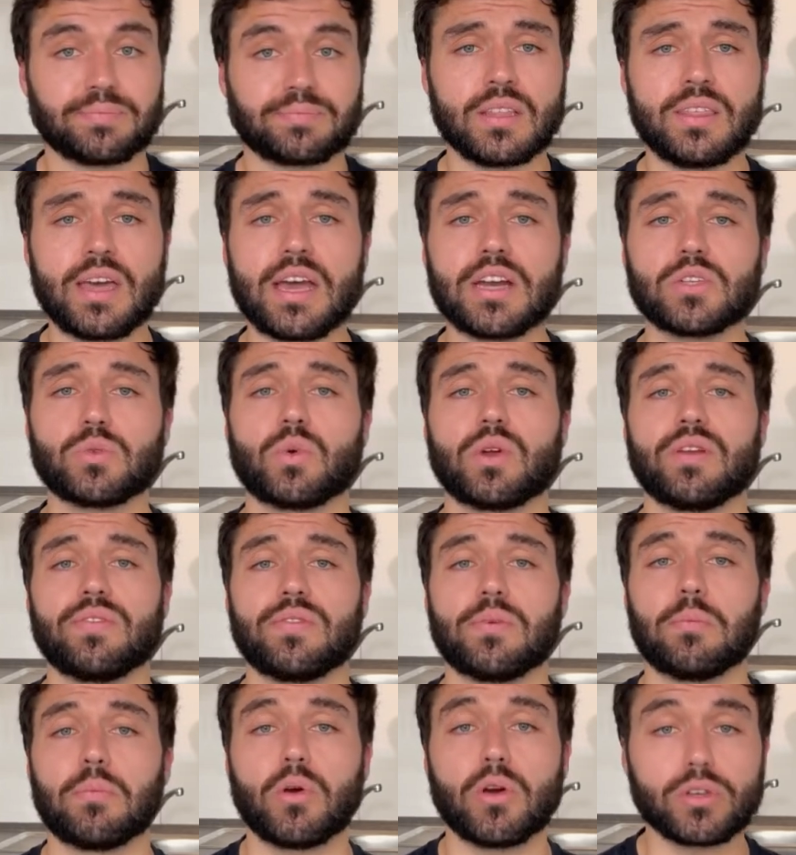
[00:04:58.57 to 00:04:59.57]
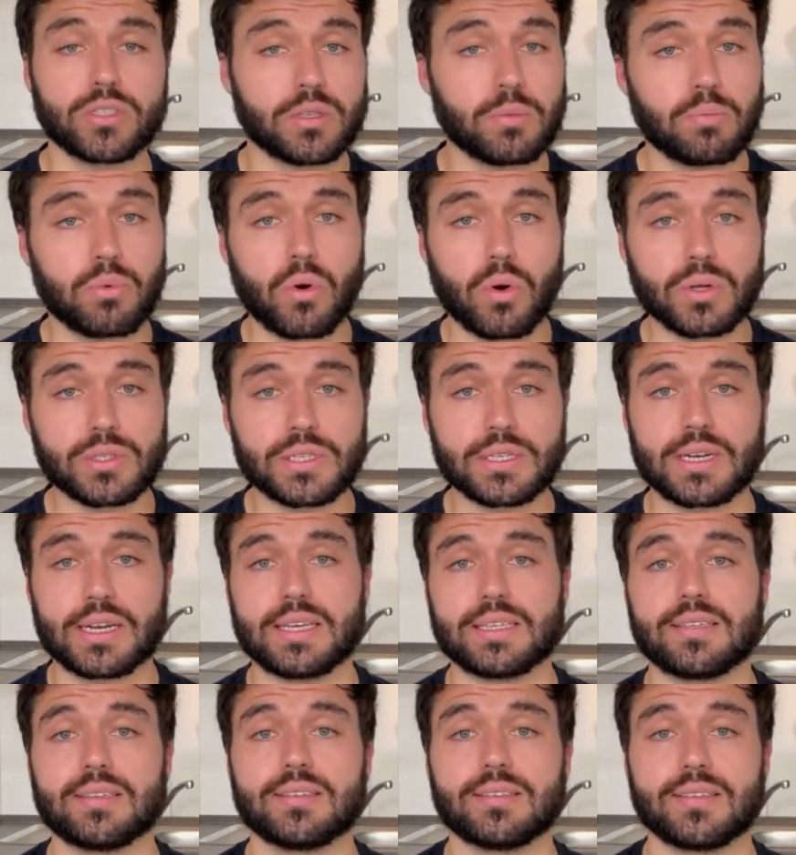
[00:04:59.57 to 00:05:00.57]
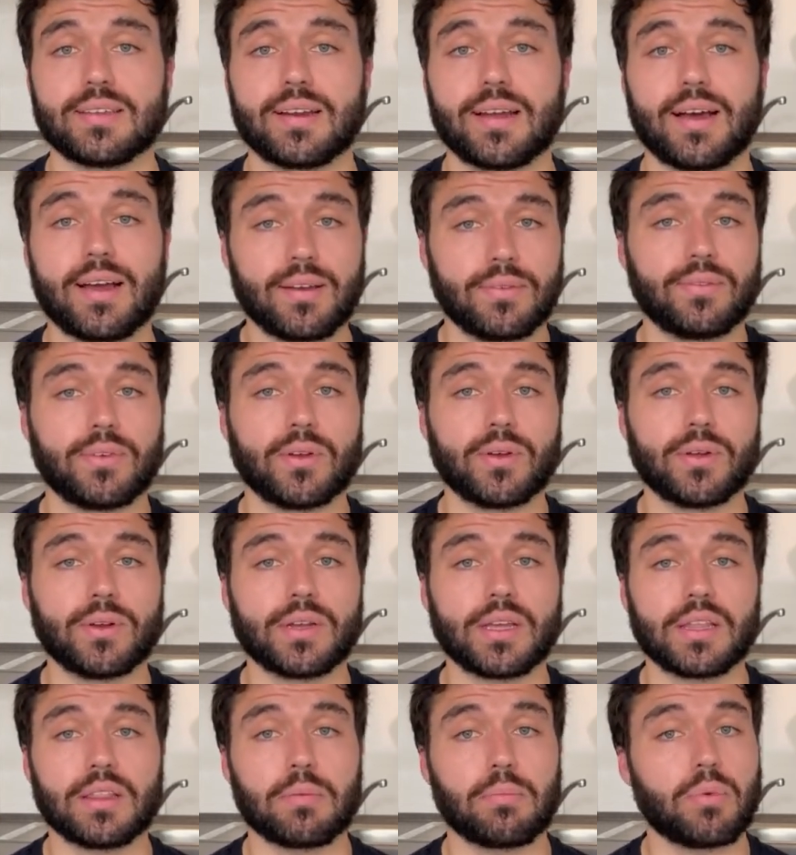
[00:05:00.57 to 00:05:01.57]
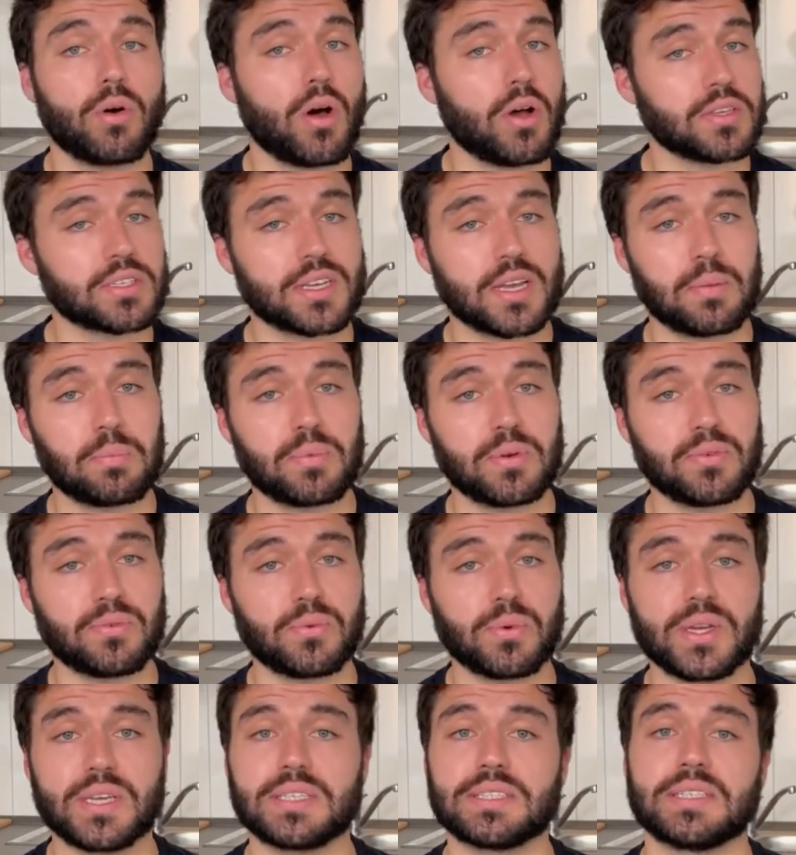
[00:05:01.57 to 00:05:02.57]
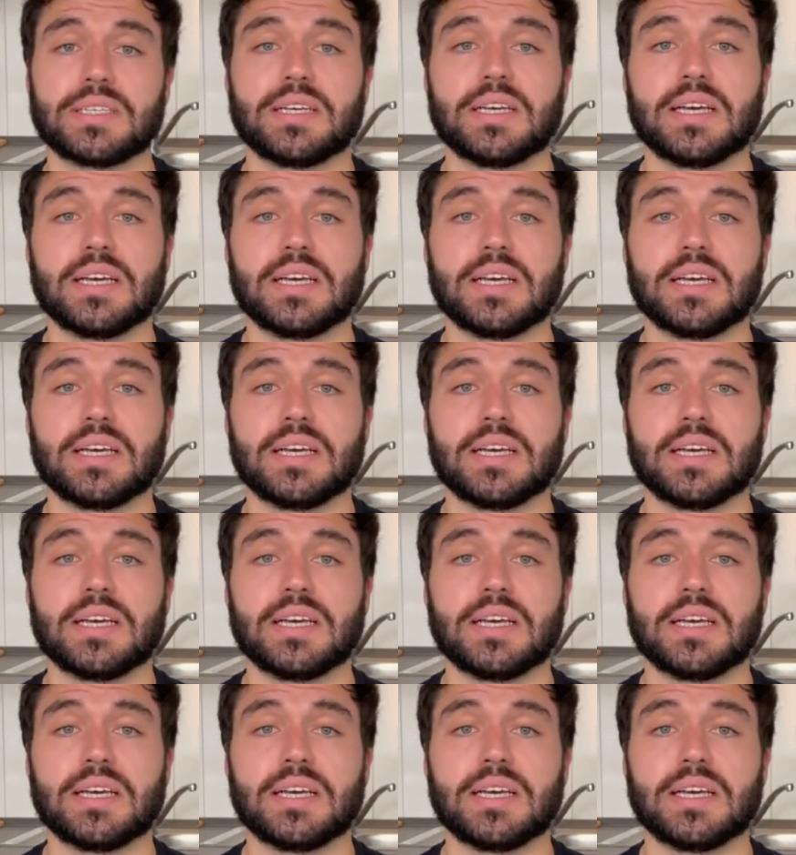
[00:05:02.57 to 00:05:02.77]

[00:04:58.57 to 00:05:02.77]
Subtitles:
That is one of the most important lessons that I have learned in the past couple of weeks.